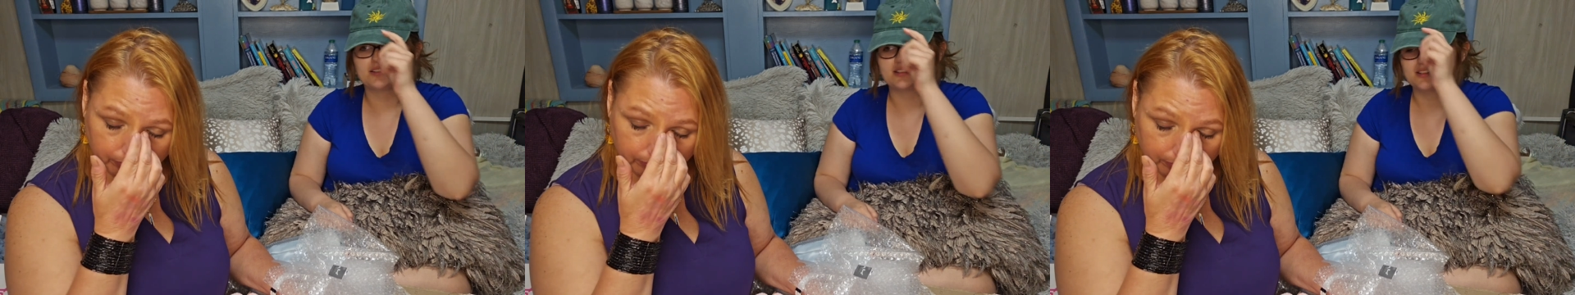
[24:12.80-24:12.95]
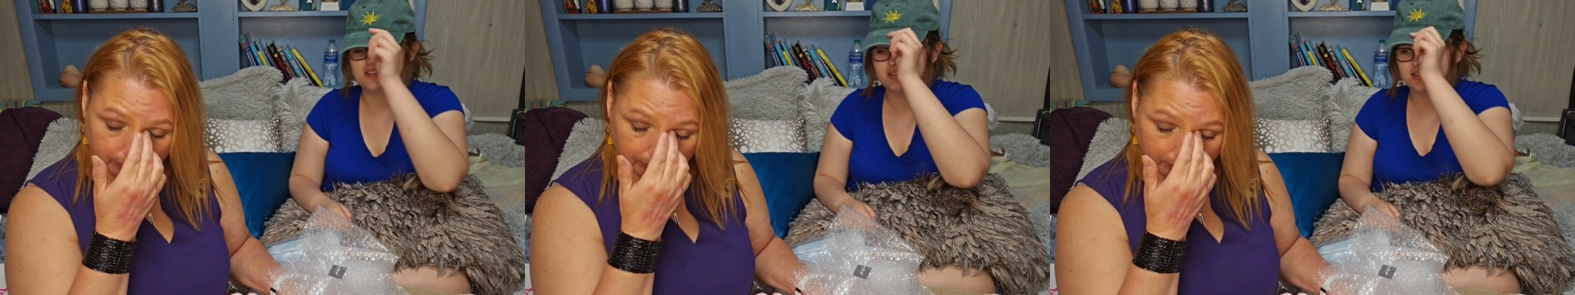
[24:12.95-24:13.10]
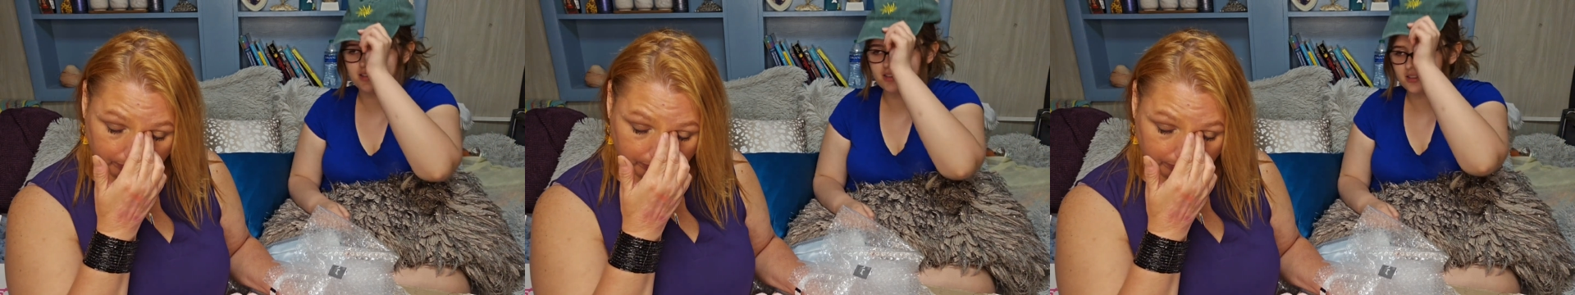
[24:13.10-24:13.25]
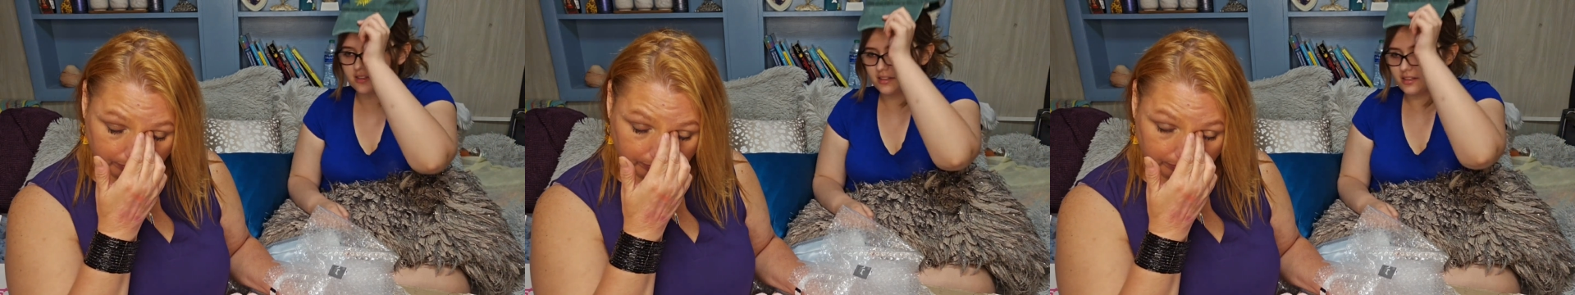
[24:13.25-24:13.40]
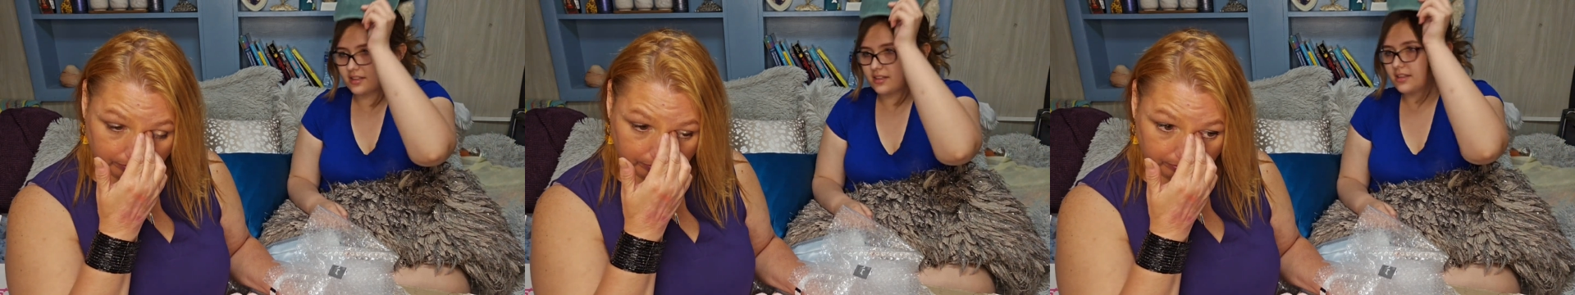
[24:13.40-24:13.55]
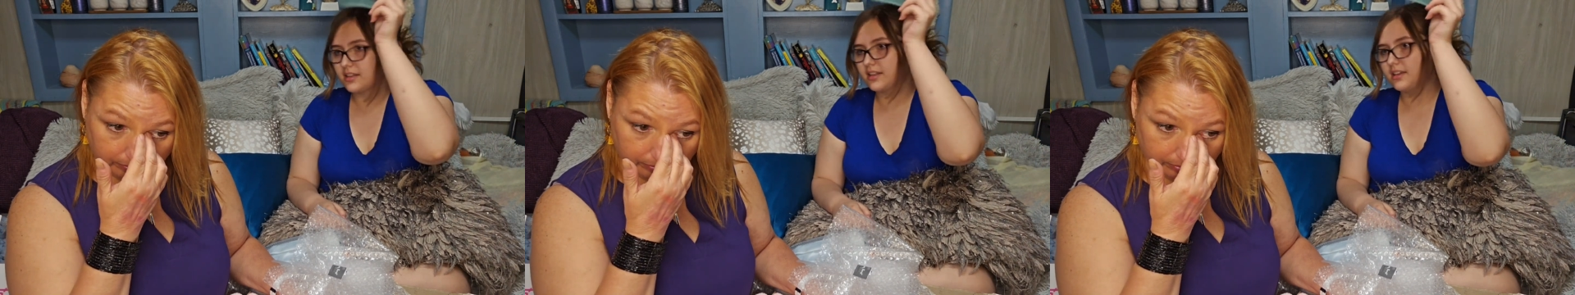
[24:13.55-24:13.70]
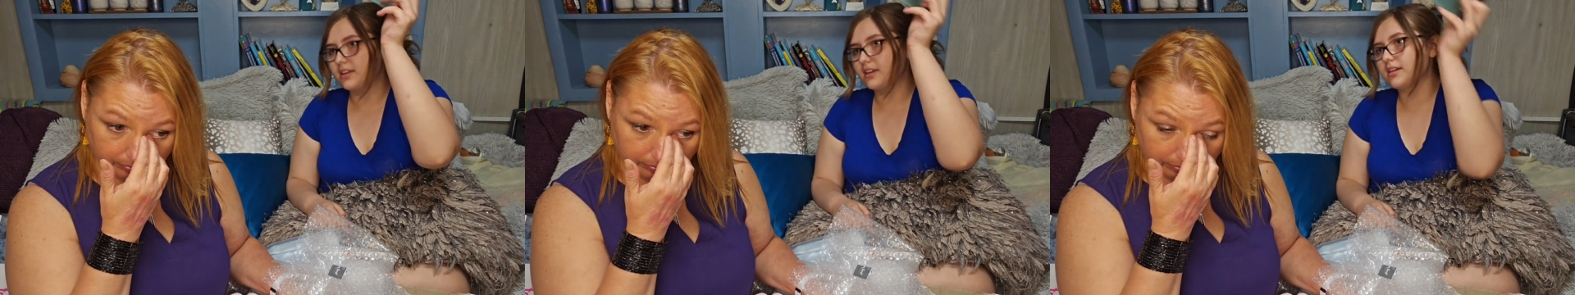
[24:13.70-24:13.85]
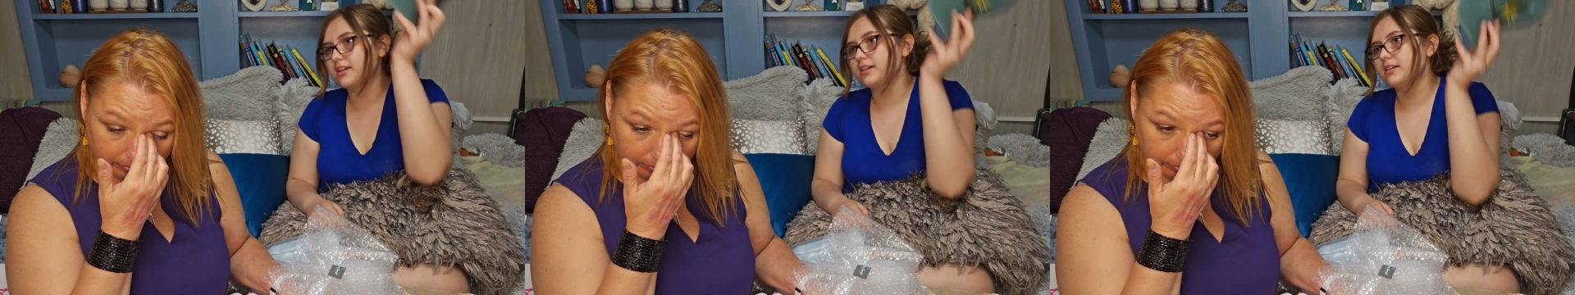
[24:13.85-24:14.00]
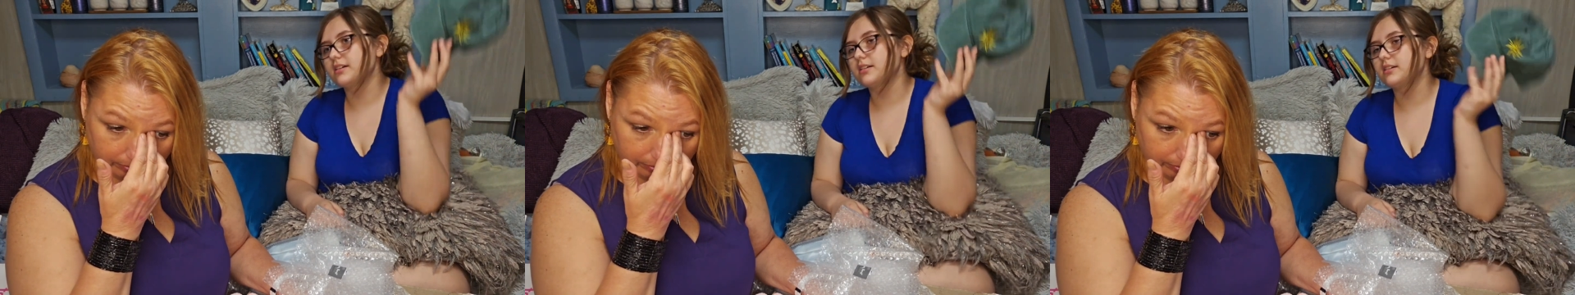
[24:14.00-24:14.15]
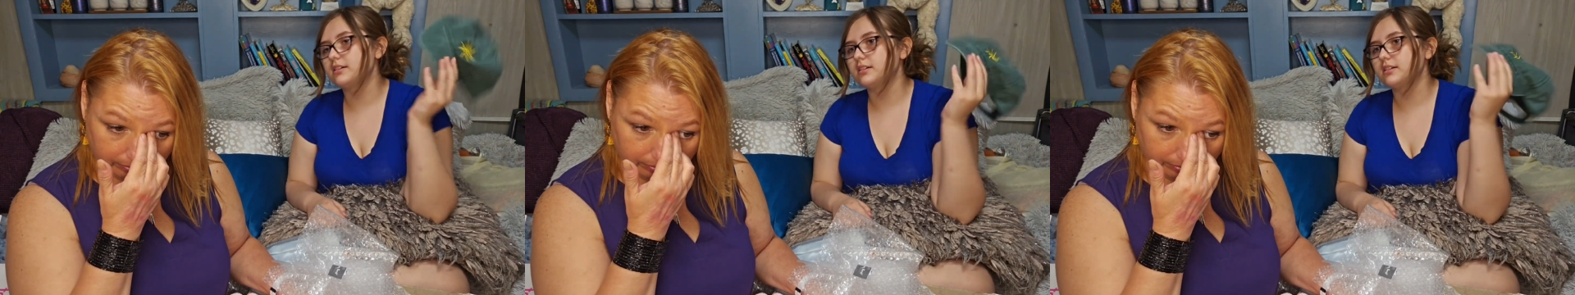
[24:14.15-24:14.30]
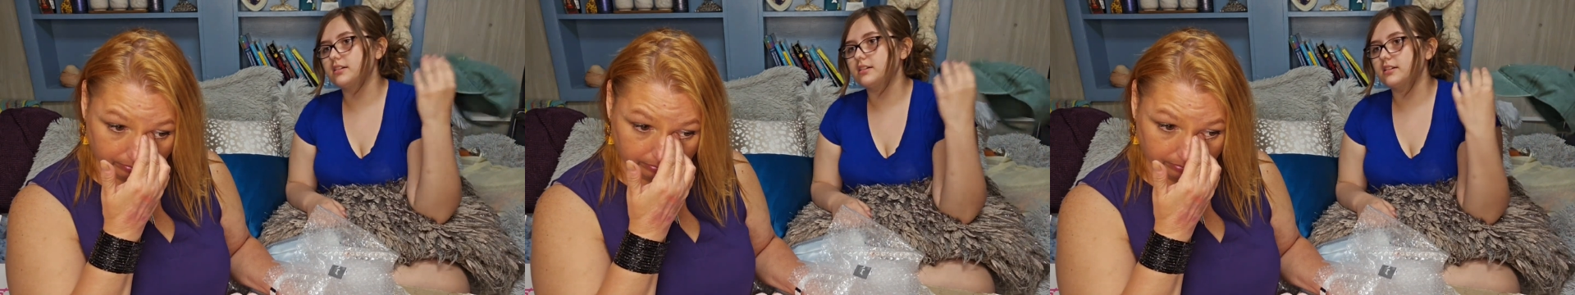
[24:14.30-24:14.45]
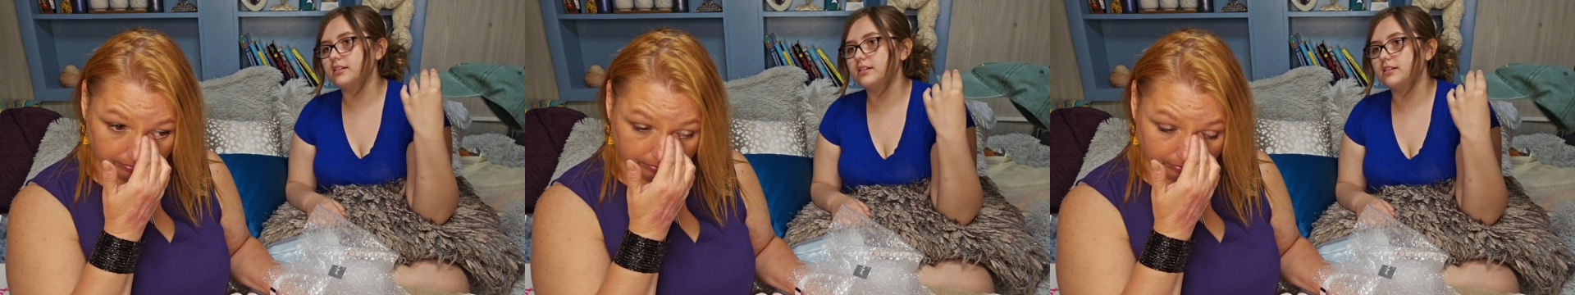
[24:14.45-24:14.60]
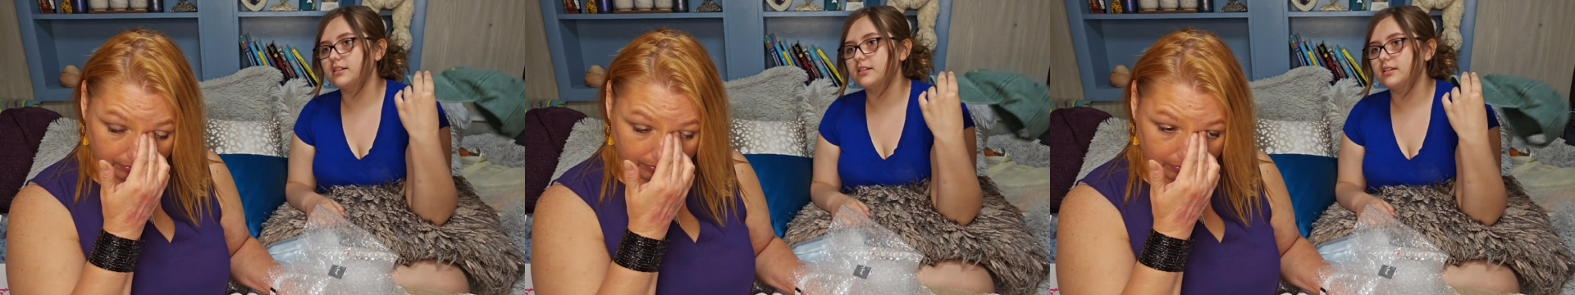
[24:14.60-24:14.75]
(silence)